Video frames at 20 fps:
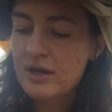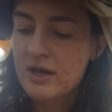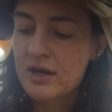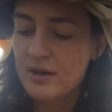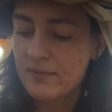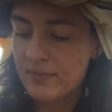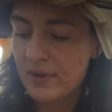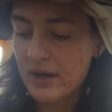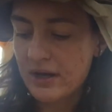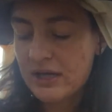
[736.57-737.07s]

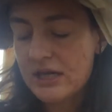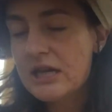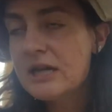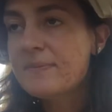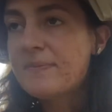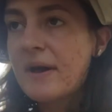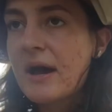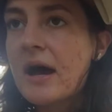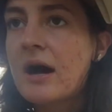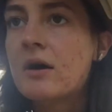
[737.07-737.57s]
but
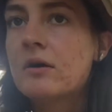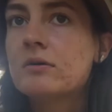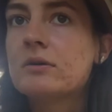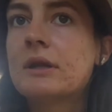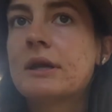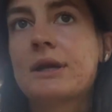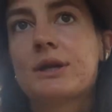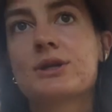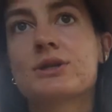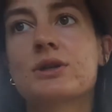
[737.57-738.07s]
keep out,
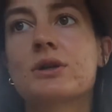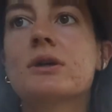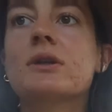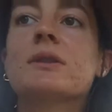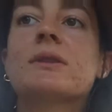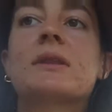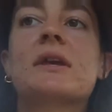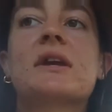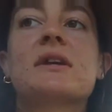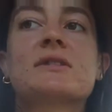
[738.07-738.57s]
like,
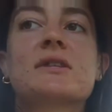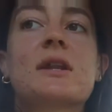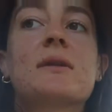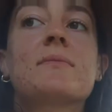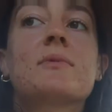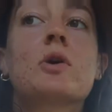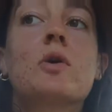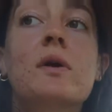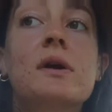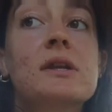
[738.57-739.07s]
certain things that
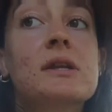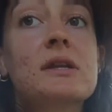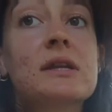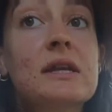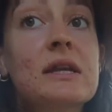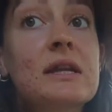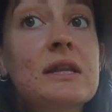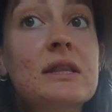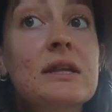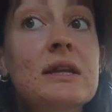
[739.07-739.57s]
I'm going to
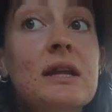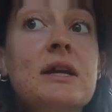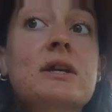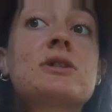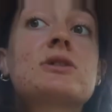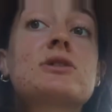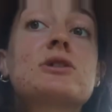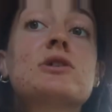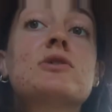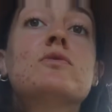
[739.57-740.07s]
need in the
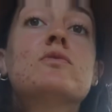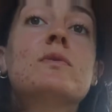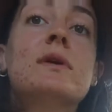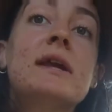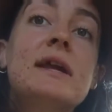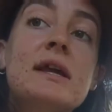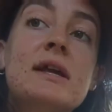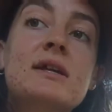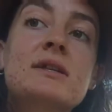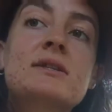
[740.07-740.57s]
next 2
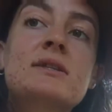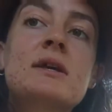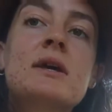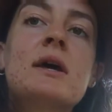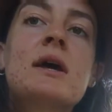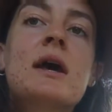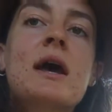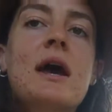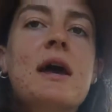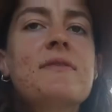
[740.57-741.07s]
weeks,
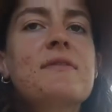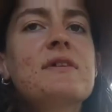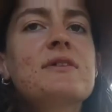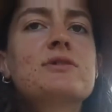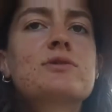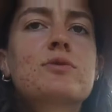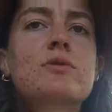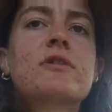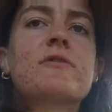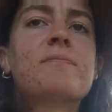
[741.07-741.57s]
and then
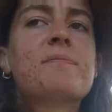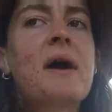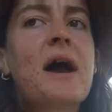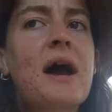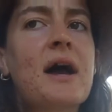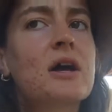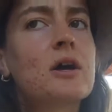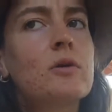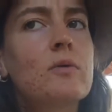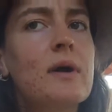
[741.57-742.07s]
sort of
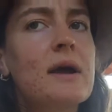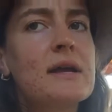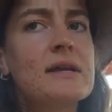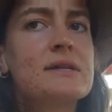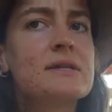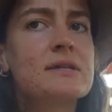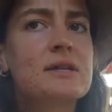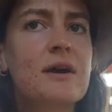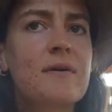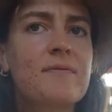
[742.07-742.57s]
pack away
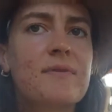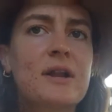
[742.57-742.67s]
stuff that